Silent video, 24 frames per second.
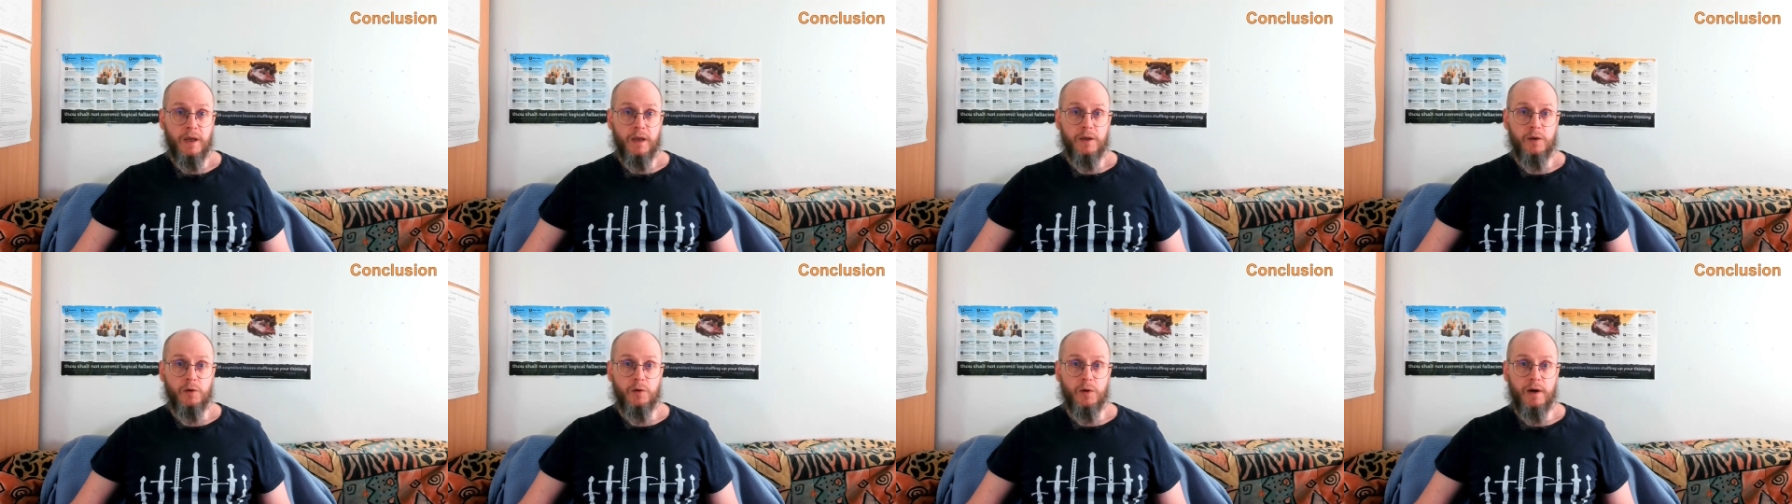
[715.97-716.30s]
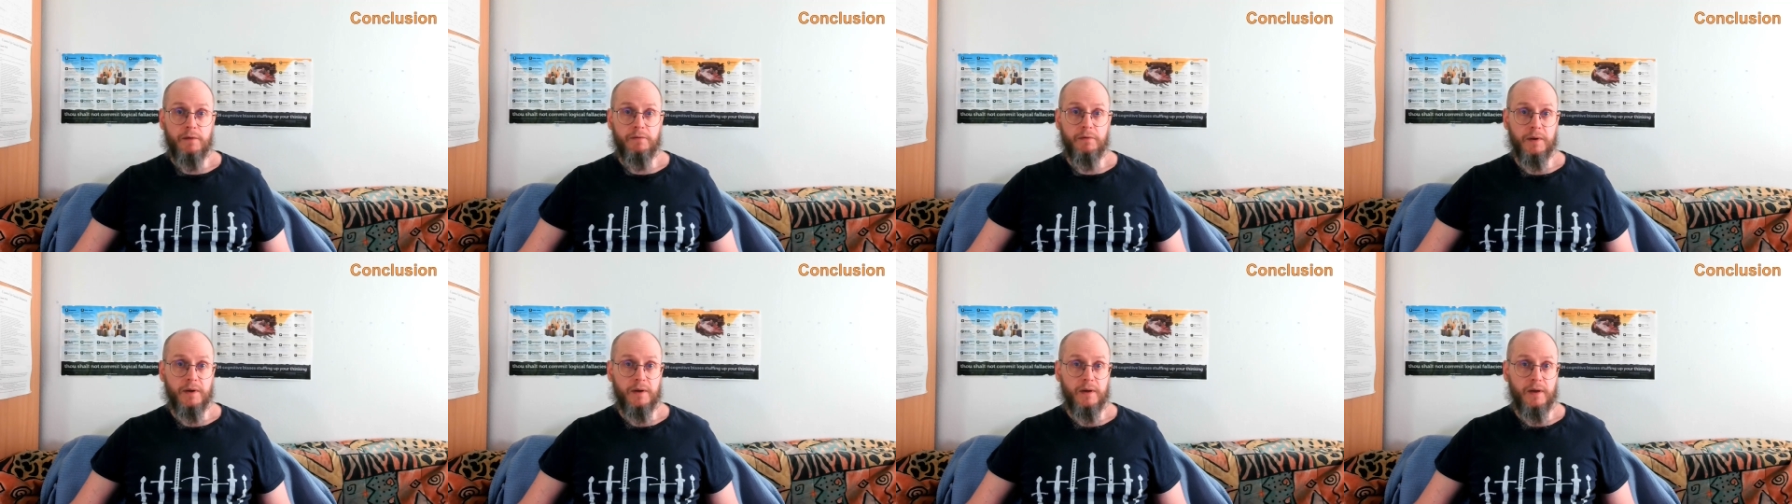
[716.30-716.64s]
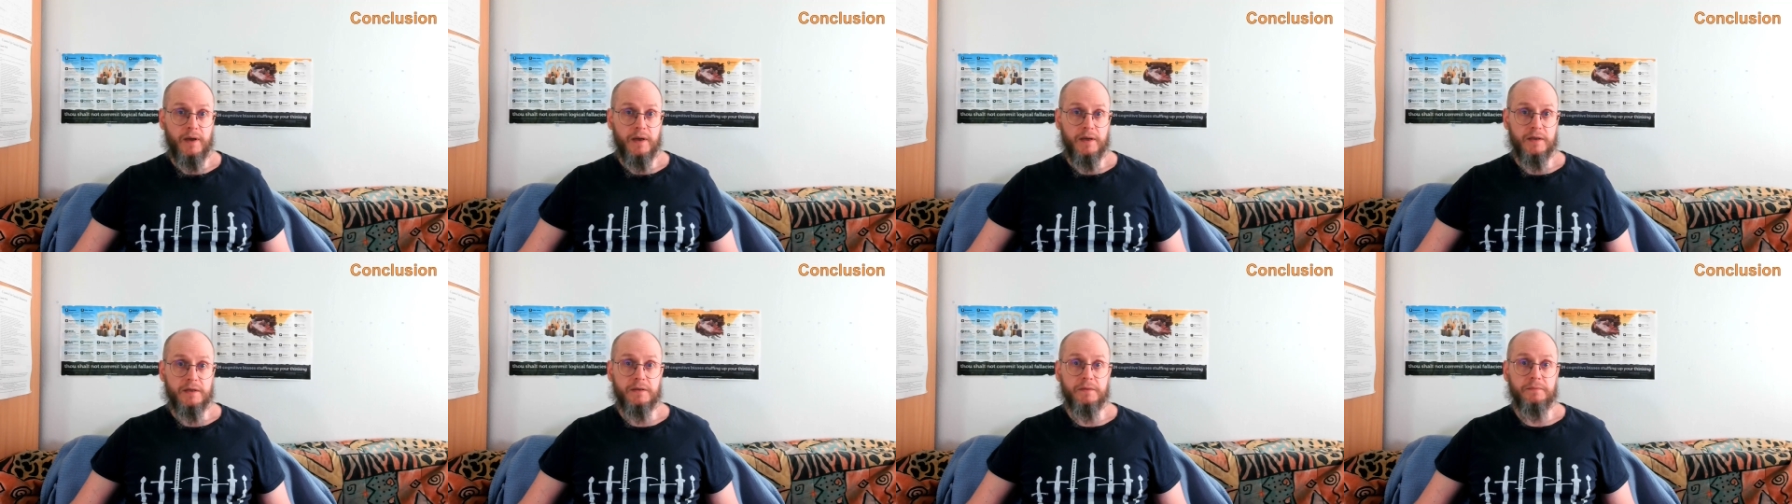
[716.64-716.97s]
you have
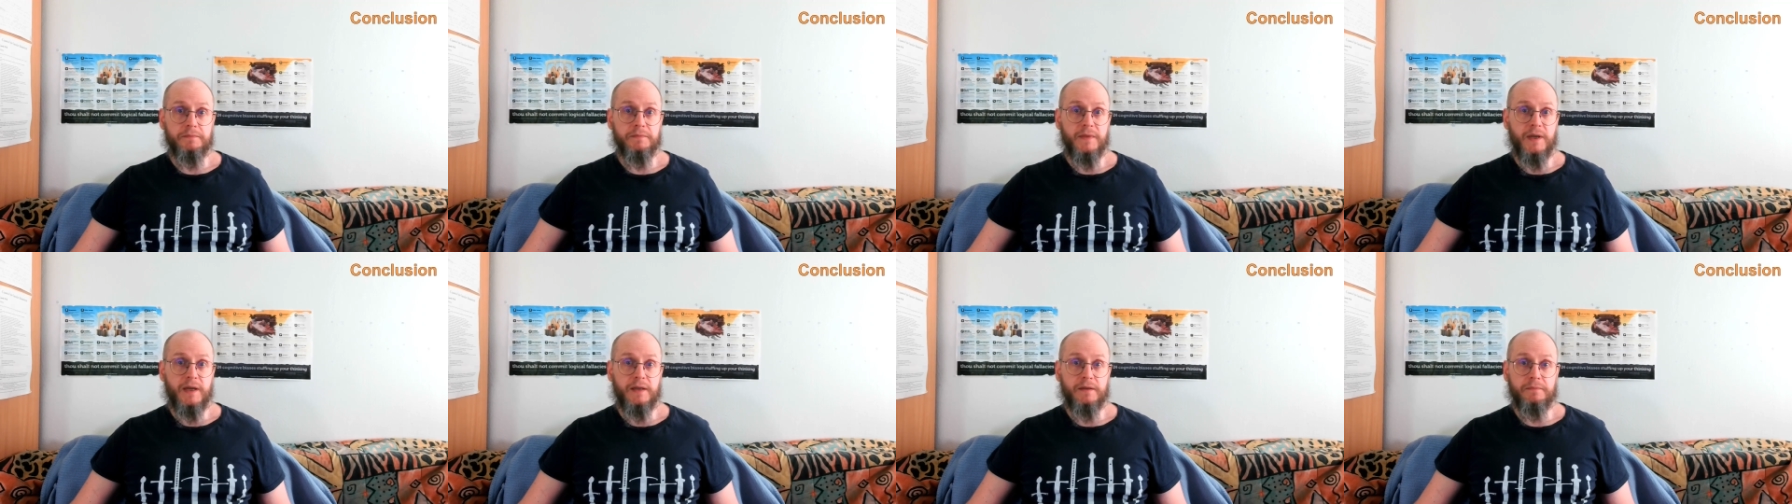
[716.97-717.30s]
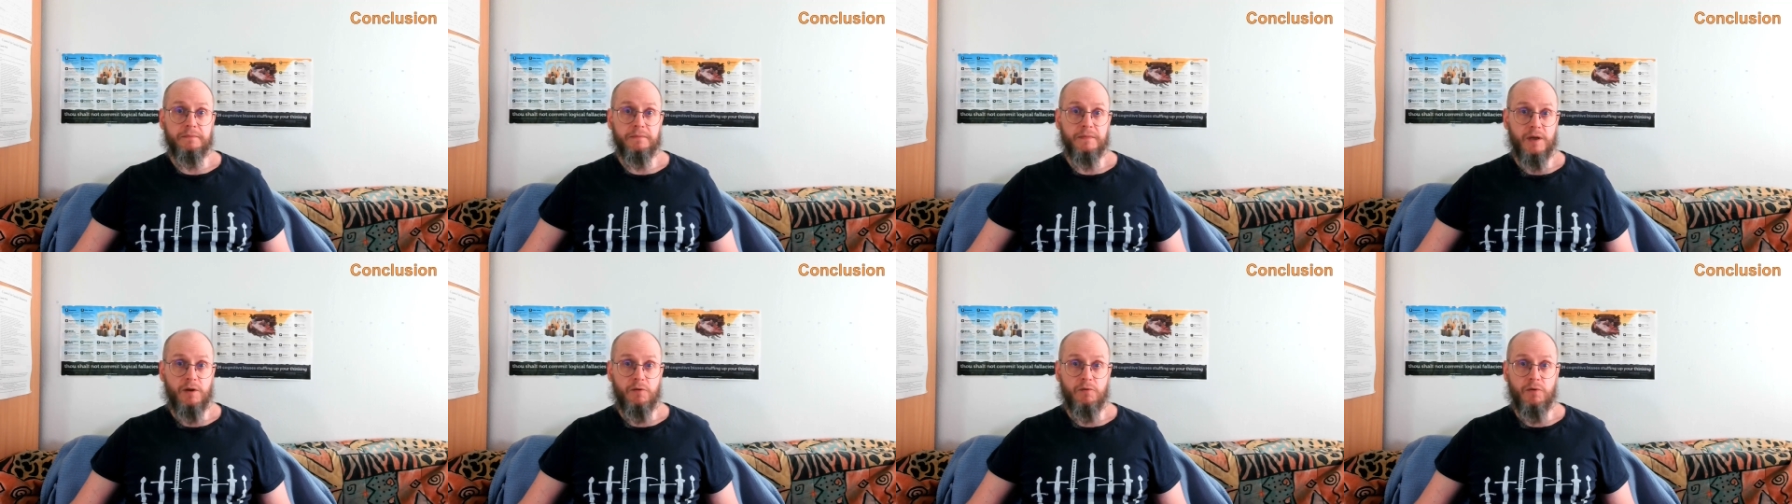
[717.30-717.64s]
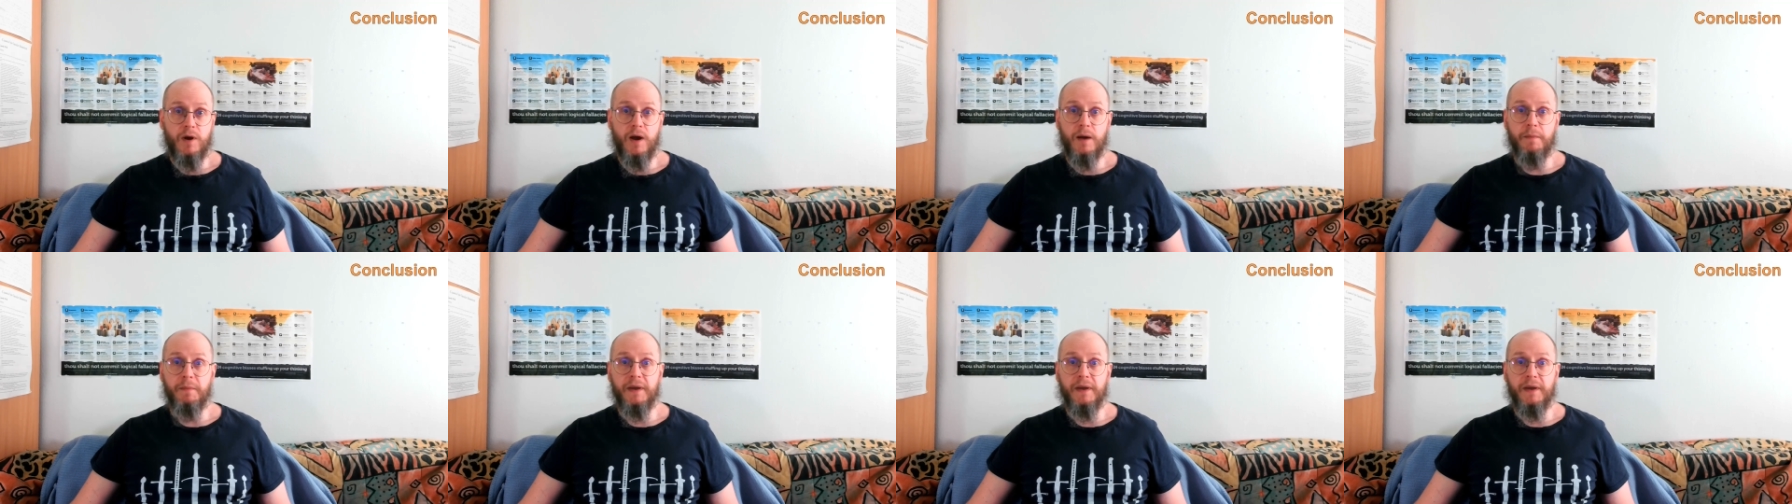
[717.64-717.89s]
realized that there are